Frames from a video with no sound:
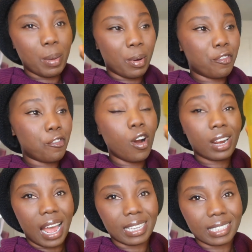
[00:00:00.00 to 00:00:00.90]
about
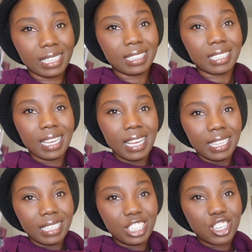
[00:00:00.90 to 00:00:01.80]
four glasses
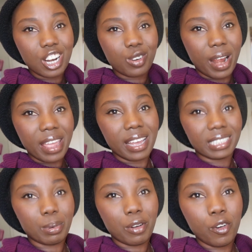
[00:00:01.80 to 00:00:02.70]
this jug right here
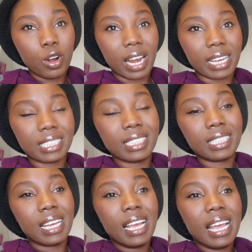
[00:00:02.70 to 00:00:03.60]
it's about four
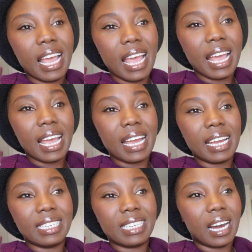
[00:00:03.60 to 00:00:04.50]
glasses
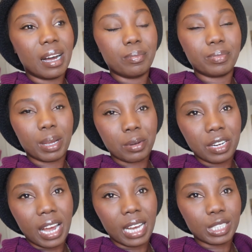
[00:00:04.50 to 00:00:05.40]
and um, i'm
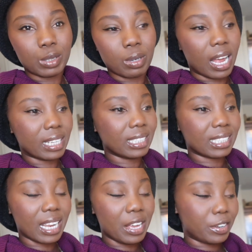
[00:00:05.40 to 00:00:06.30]
gonna add two
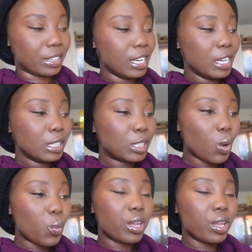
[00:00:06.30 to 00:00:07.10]
glasses later so